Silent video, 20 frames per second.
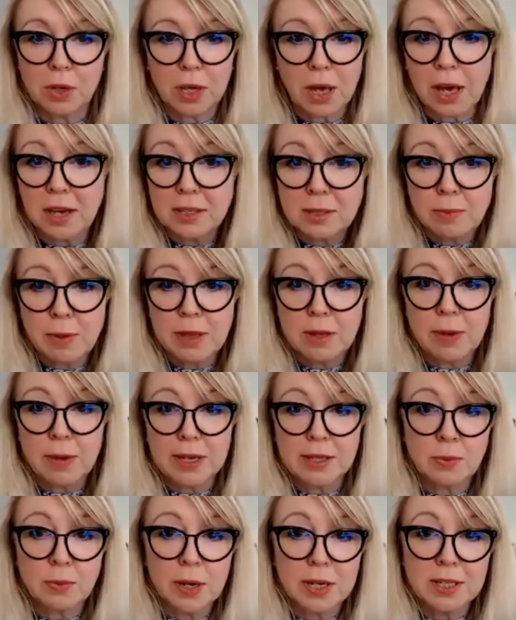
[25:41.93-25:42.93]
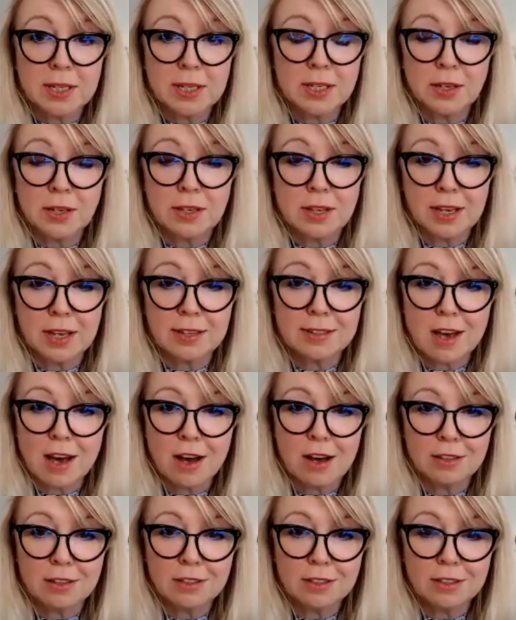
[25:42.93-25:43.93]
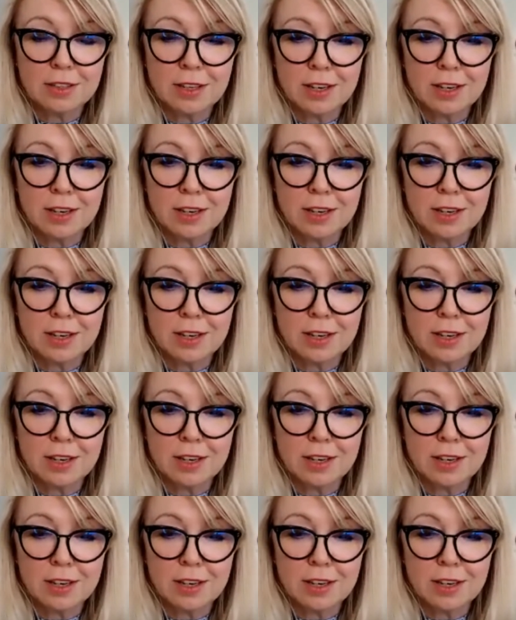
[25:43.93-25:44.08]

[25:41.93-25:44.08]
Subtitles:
going to be the best way to do things aren't.